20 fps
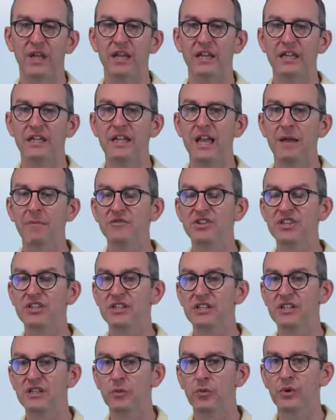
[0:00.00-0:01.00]
In
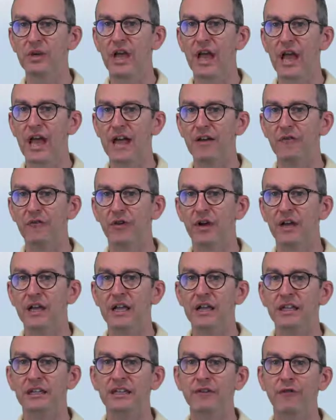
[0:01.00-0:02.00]
MGT we have
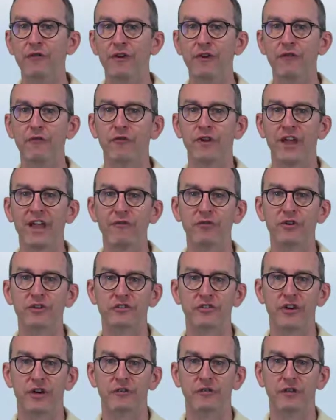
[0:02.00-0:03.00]
different flavors
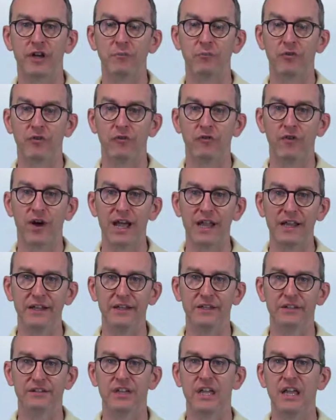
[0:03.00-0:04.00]
of
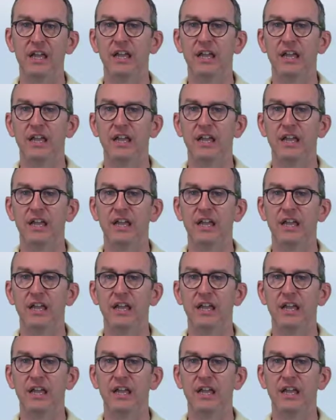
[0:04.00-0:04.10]
providers.